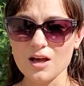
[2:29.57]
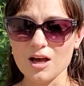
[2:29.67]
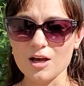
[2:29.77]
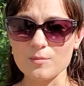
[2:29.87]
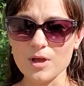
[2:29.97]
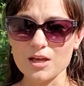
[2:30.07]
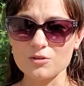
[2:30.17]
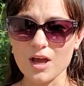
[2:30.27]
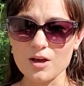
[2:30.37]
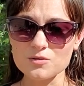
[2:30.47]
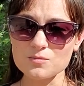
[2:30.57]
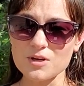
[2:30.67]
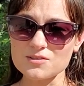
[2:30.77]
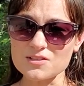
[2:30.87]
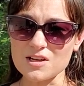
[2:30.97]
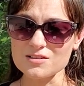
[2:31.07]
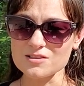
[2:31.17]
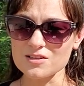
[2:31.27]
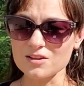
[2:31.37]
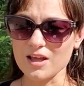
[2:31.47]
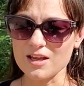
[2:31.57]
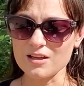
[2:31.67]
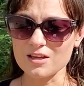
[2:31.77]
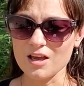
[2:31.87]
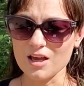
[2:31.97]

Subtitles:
and house wrens tend to like